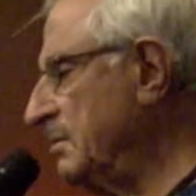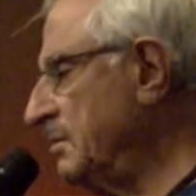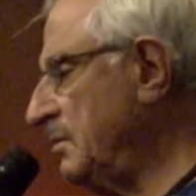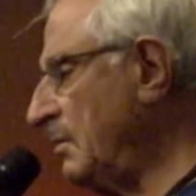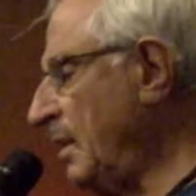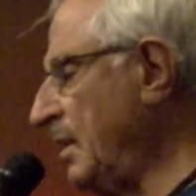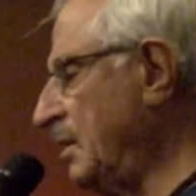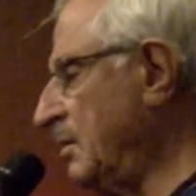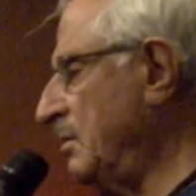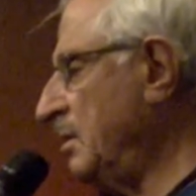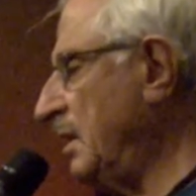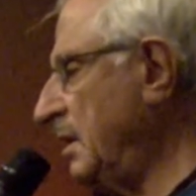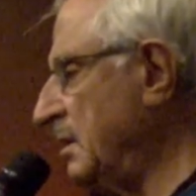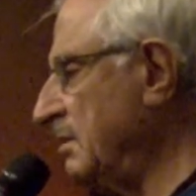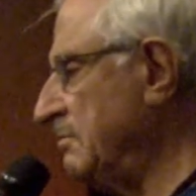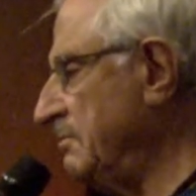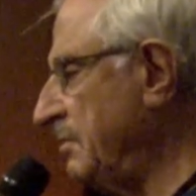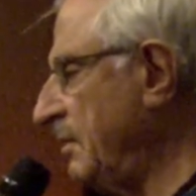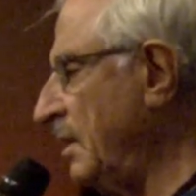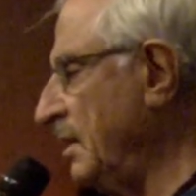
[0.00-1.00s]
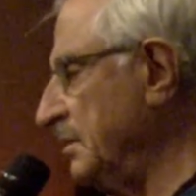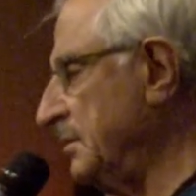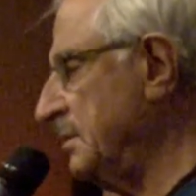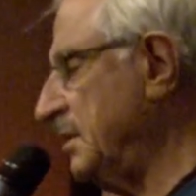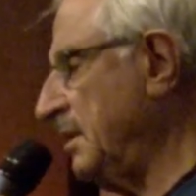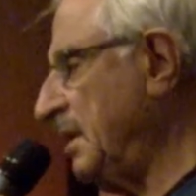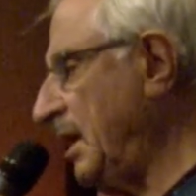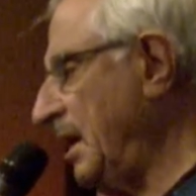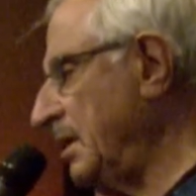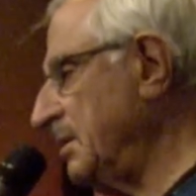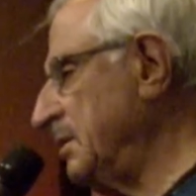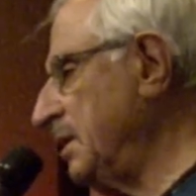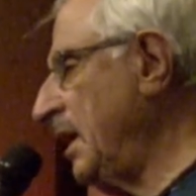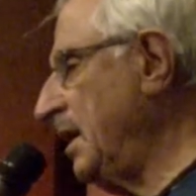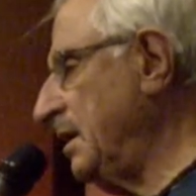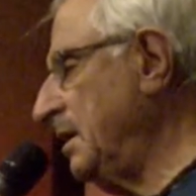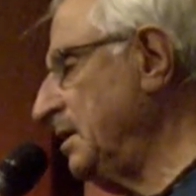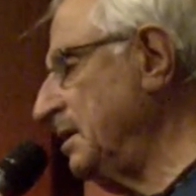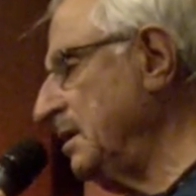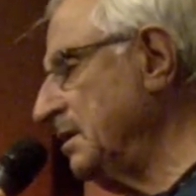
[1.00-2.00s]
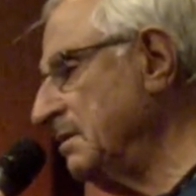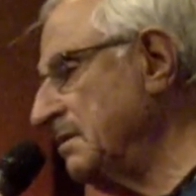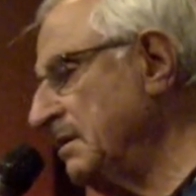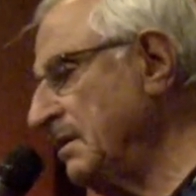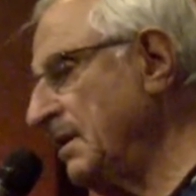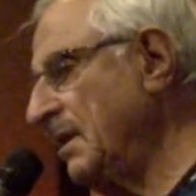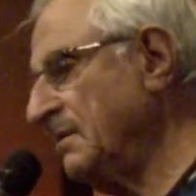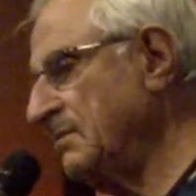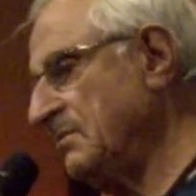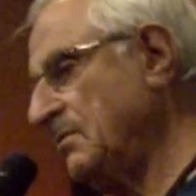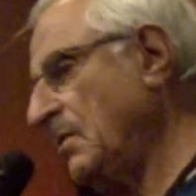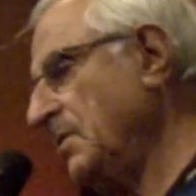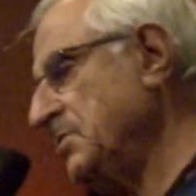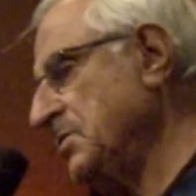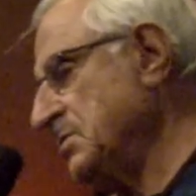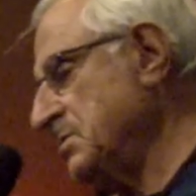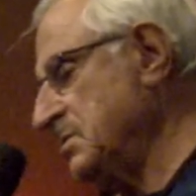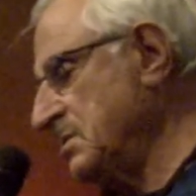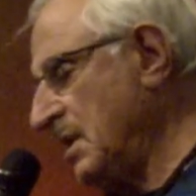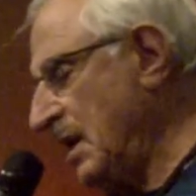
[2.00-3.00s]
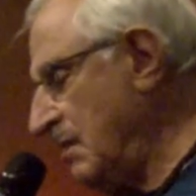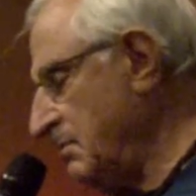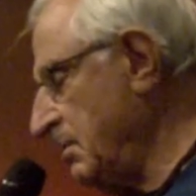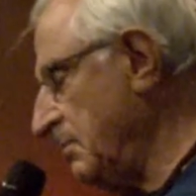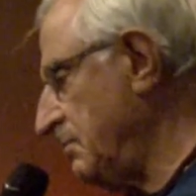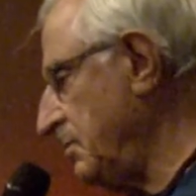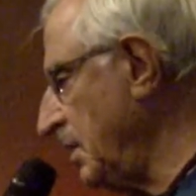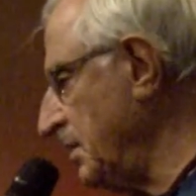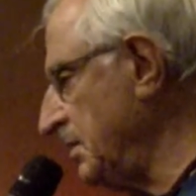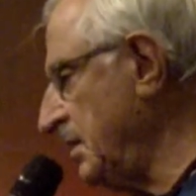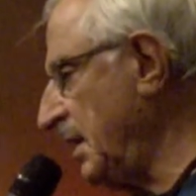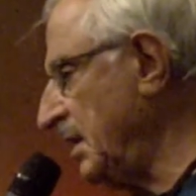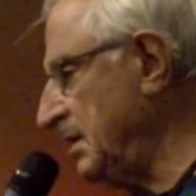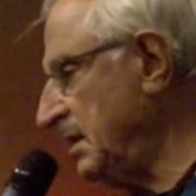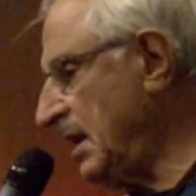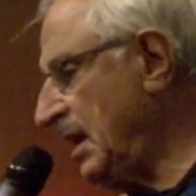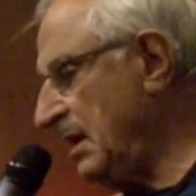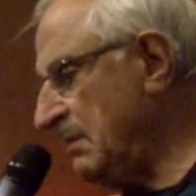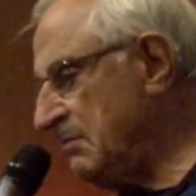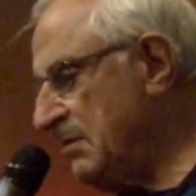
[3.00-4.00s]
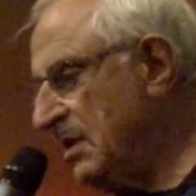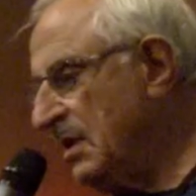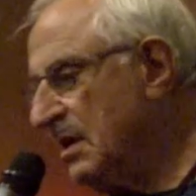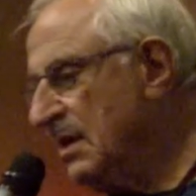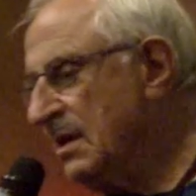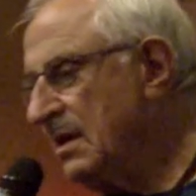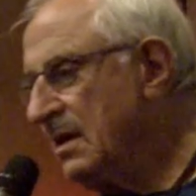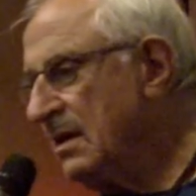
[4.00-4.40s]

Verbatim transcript: so I created a font that had that in it, and that's why I just gave the font that name.